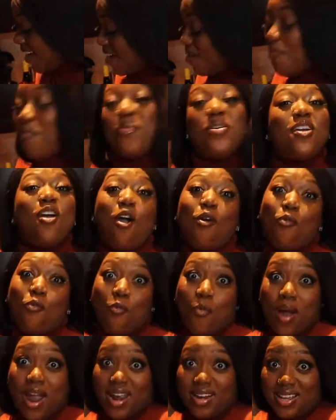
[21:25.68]
and we are
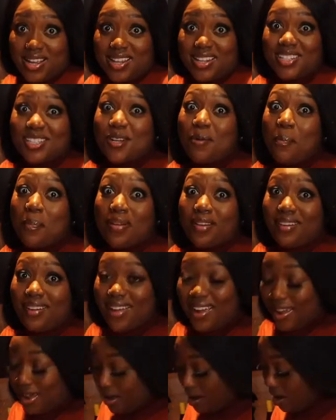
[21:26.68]
ready to
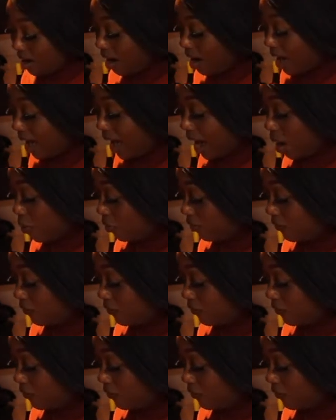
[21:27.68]
plate our